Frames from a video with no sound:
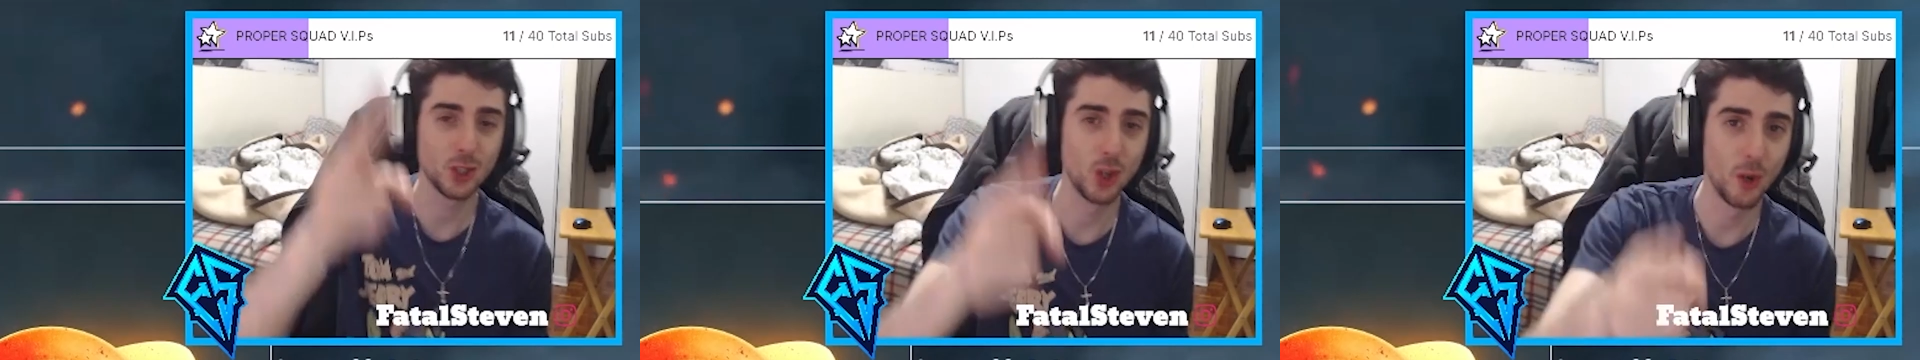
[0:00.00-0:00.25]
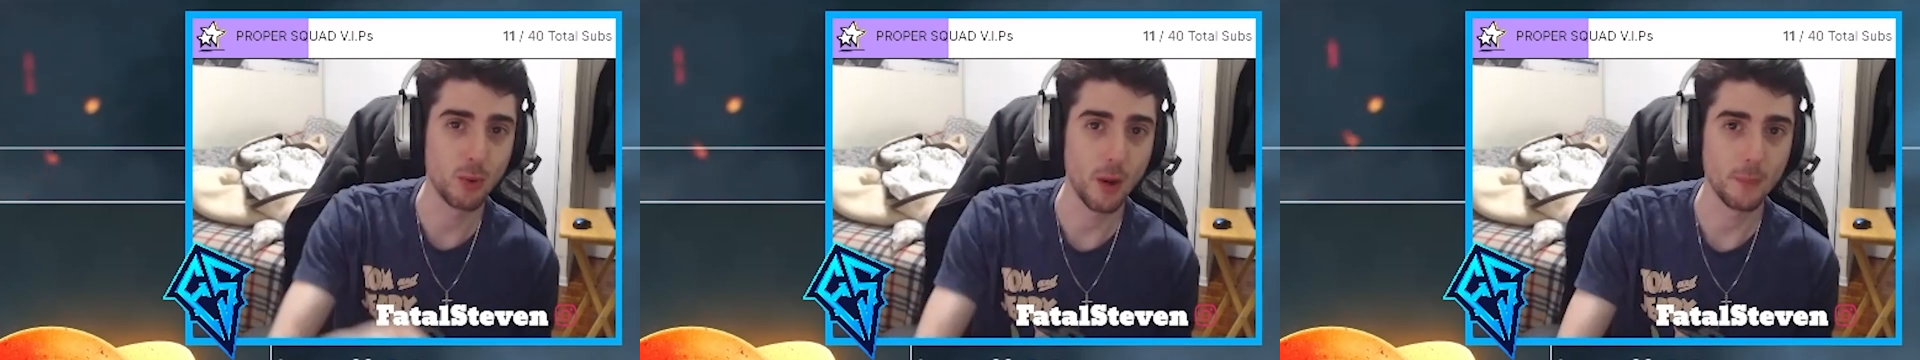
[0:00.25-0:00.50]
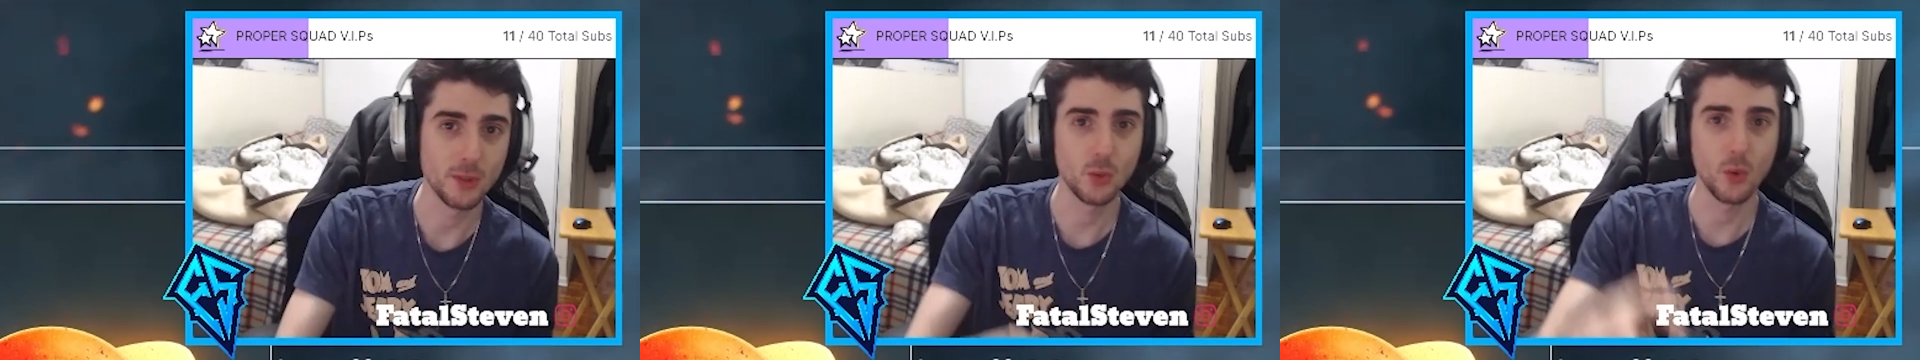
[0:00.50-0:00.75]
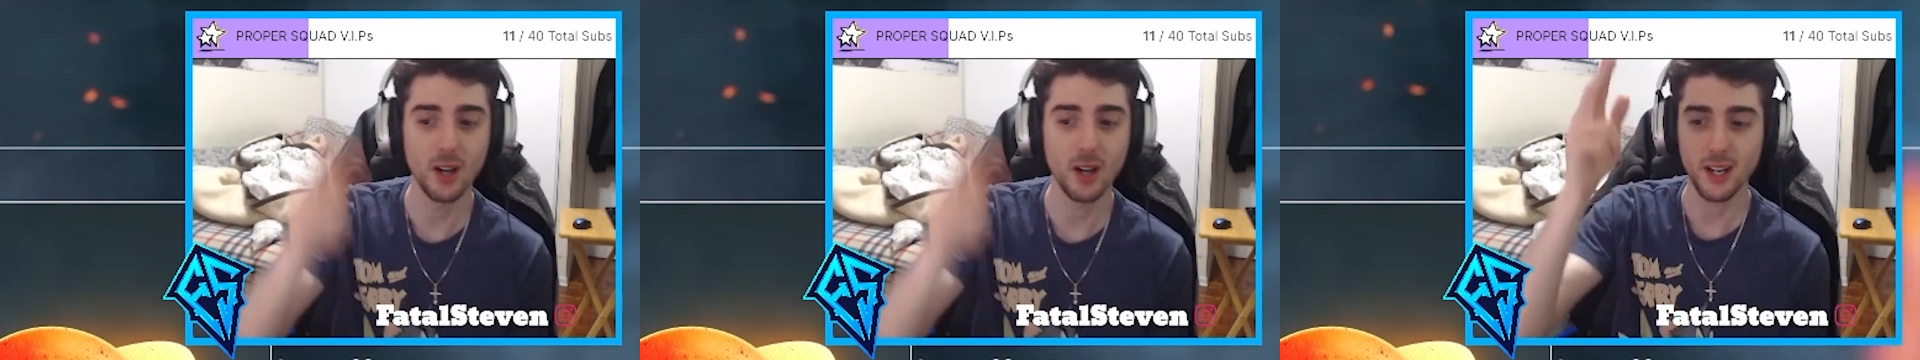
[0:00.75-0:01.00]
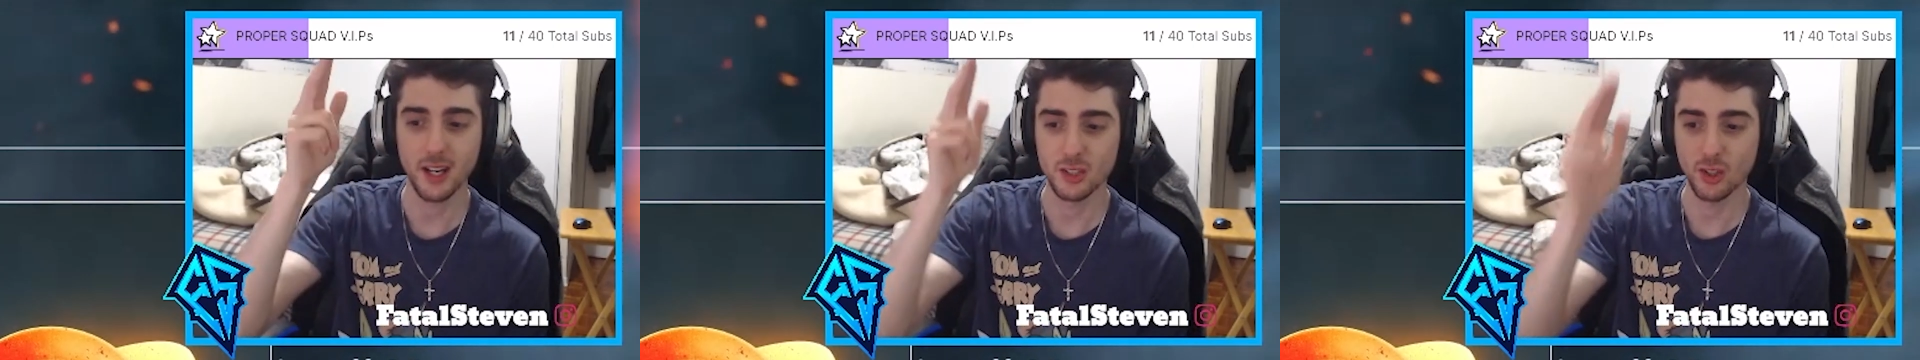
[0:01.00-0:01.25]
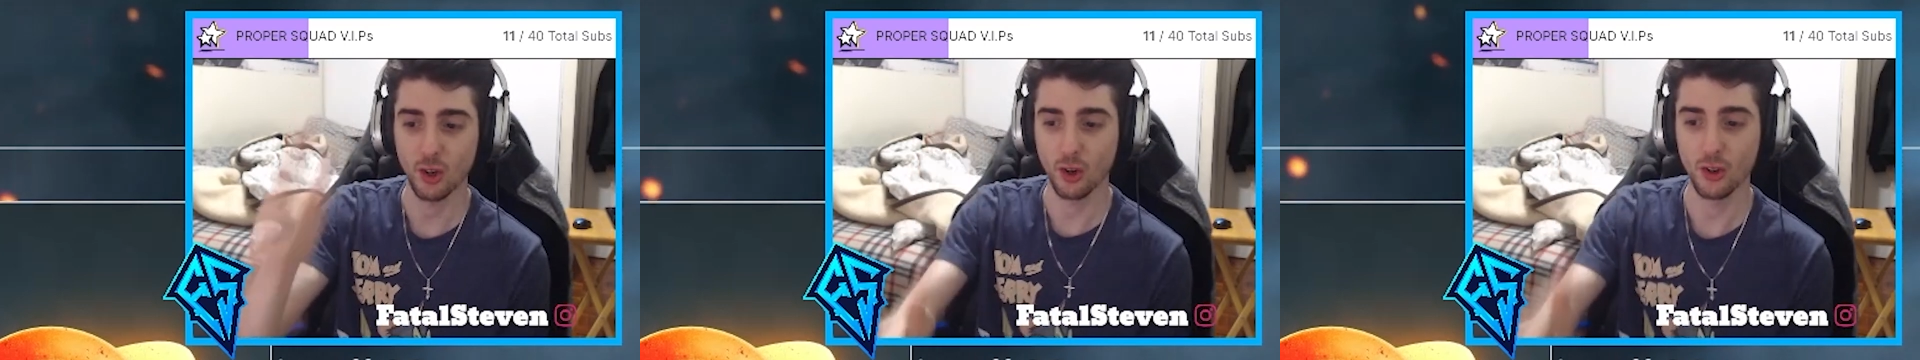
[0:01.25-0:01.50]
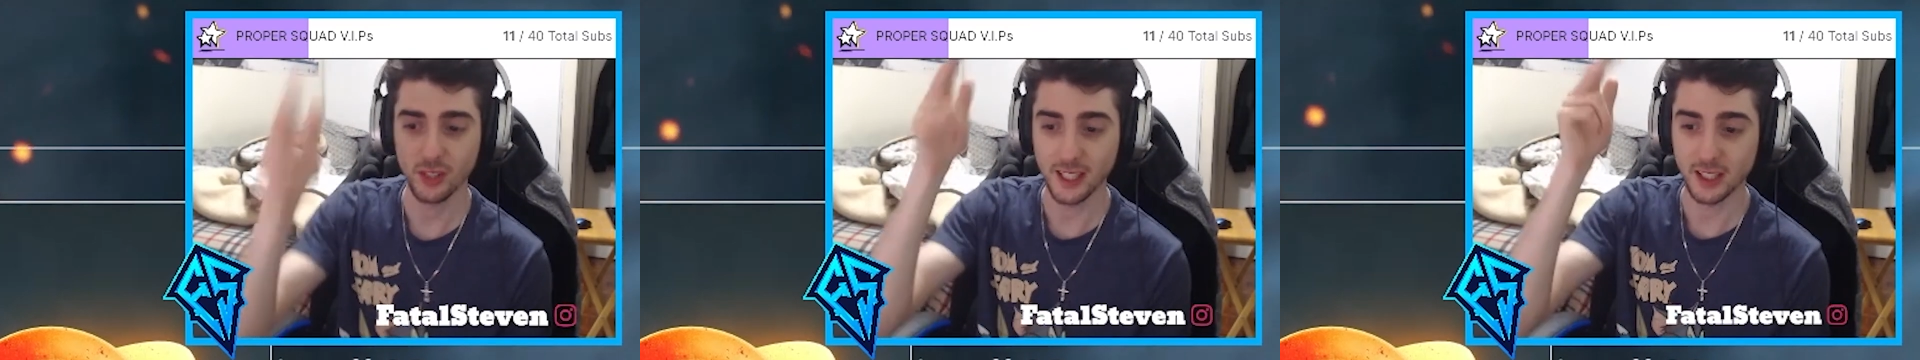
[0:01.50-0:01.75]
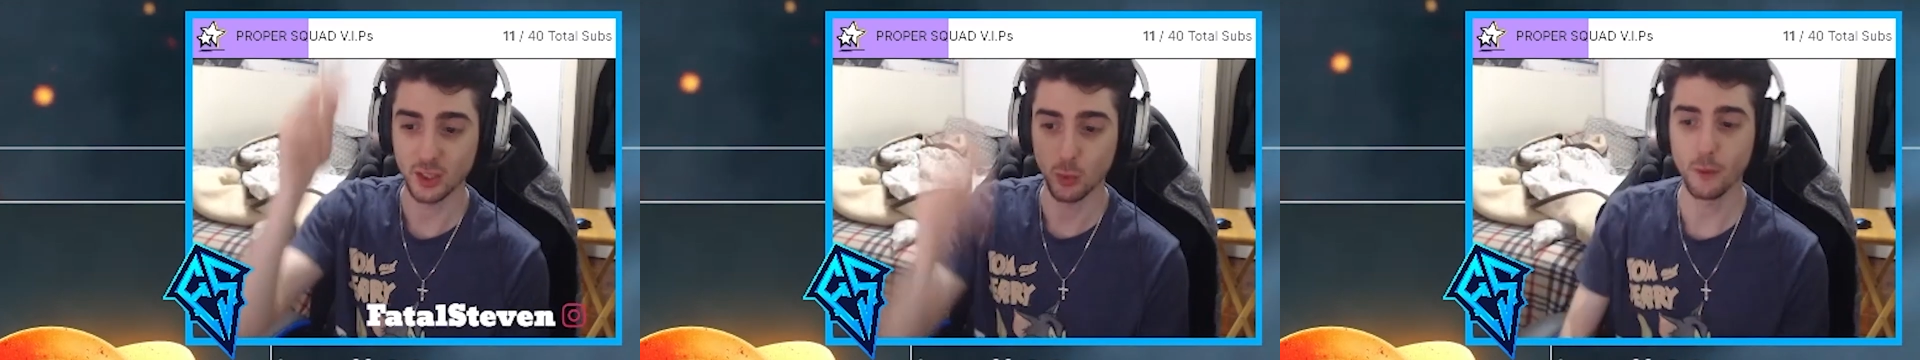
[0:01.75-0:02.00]
How's it going Proper Squad? It is
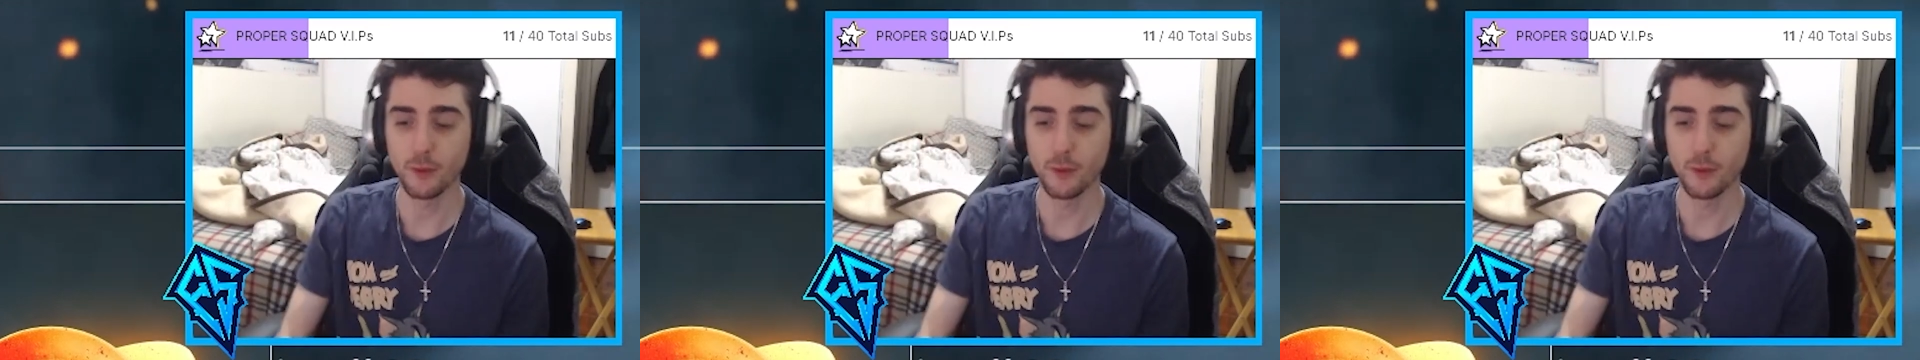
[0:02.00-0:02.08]
currently